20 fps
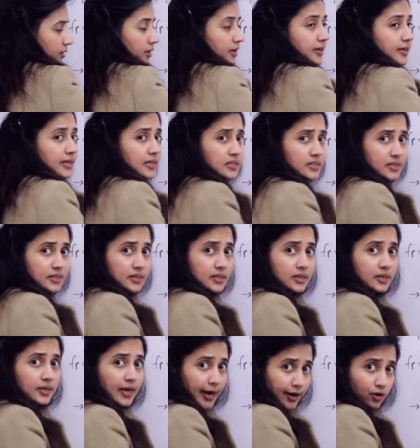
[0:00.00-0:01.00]
It is
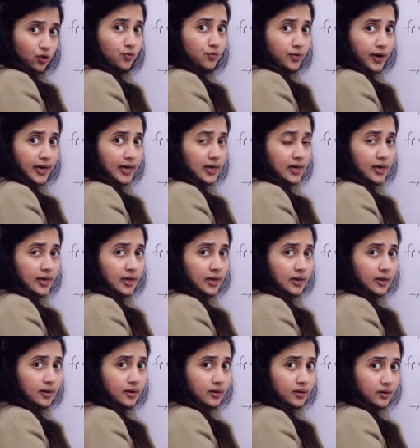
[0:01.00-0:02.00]
end of file.
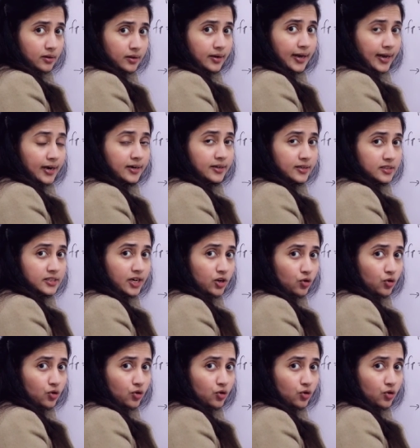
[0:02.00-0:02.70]
Character is